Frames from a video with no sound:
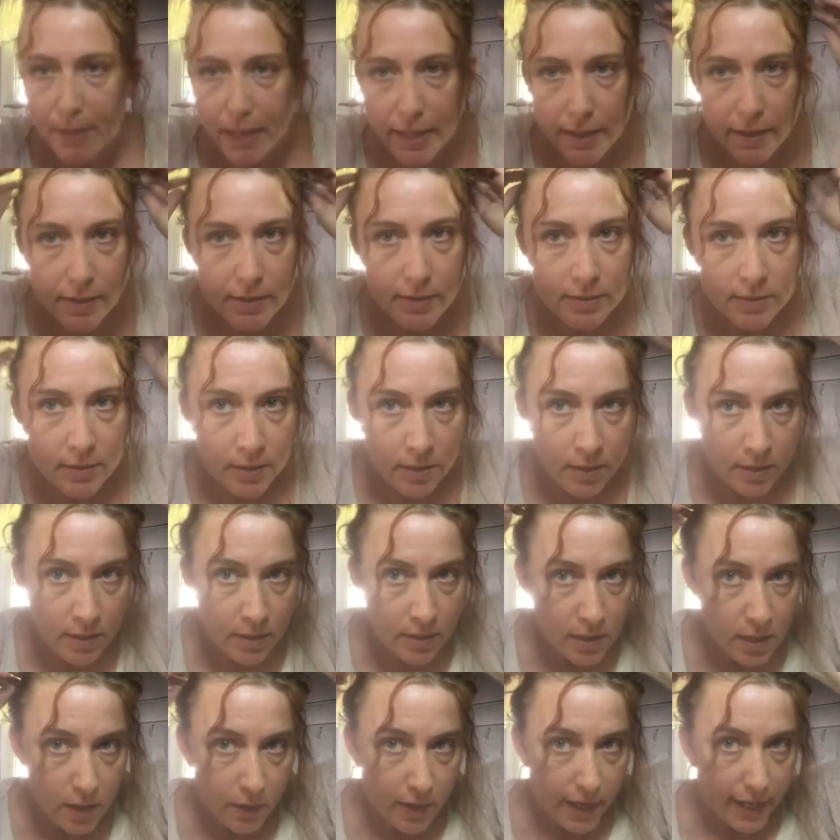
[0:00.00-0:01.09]
better?
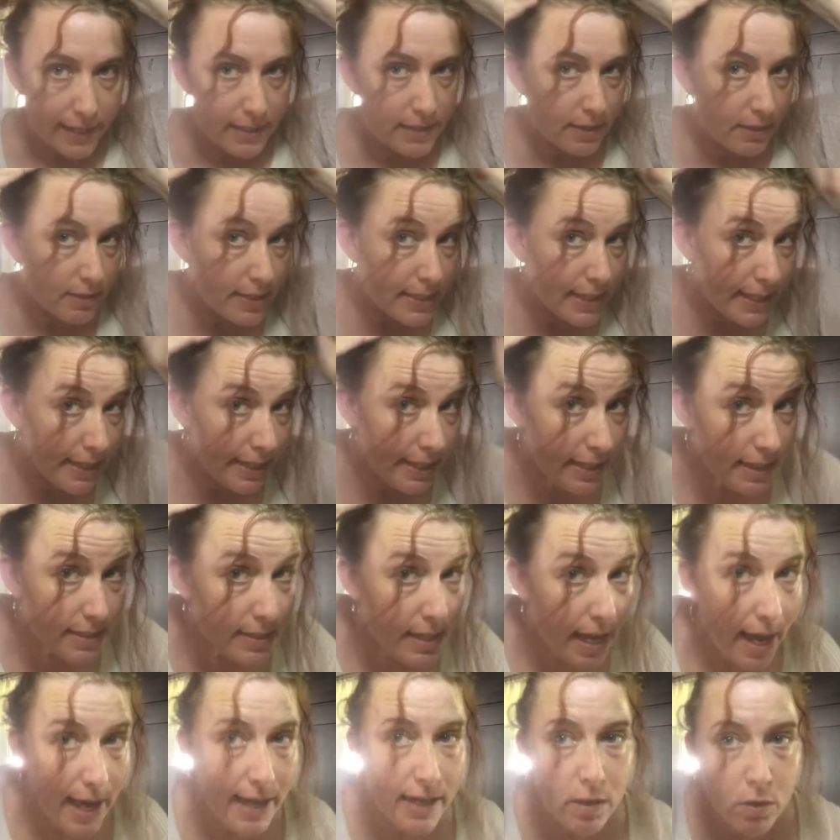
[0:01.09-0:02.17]
Okay, so see this?
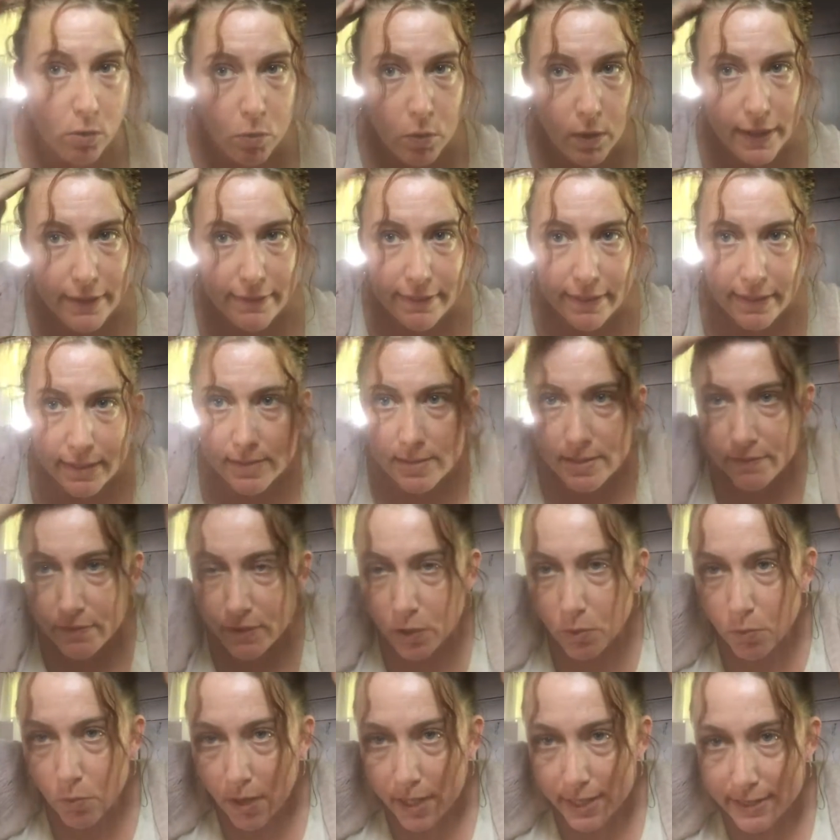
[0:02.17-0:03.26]
I don't want this. If
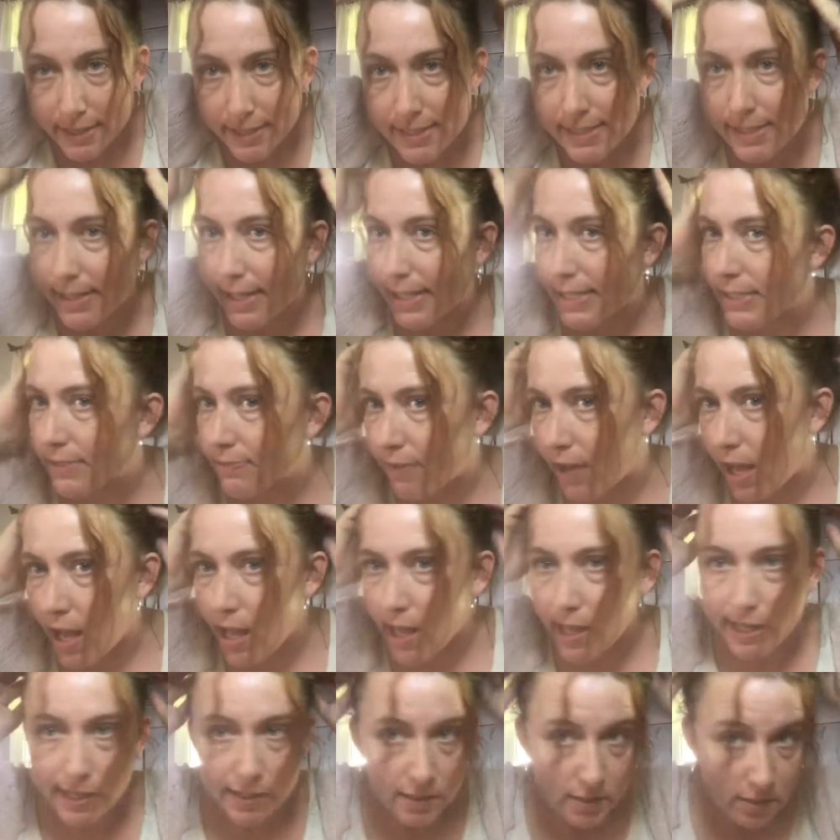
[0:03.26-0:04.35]
you want this, that's
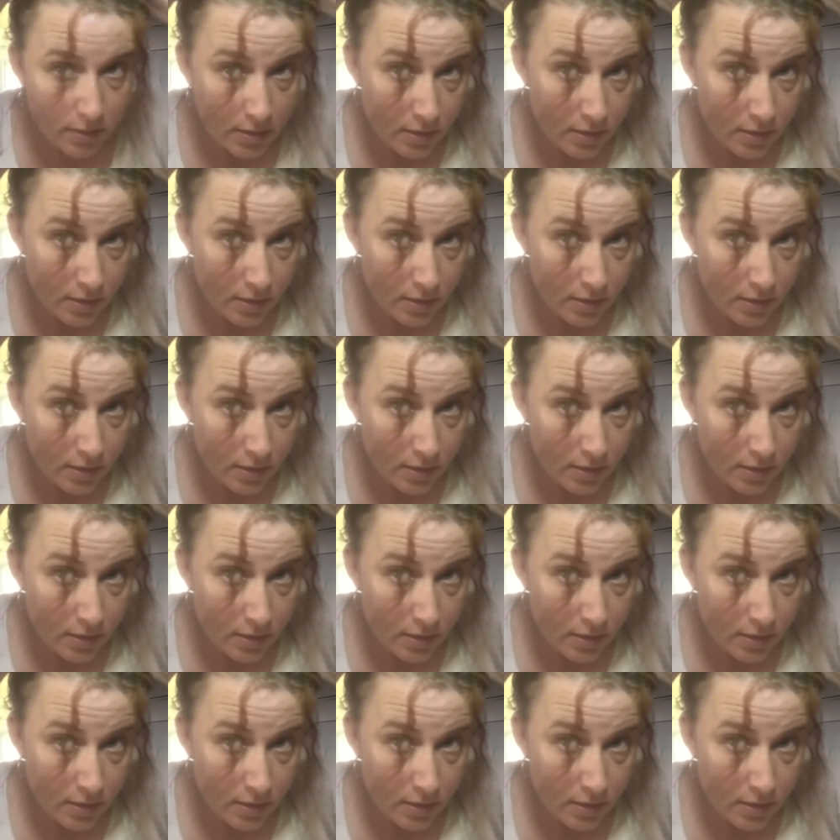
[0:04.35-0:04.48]
fine,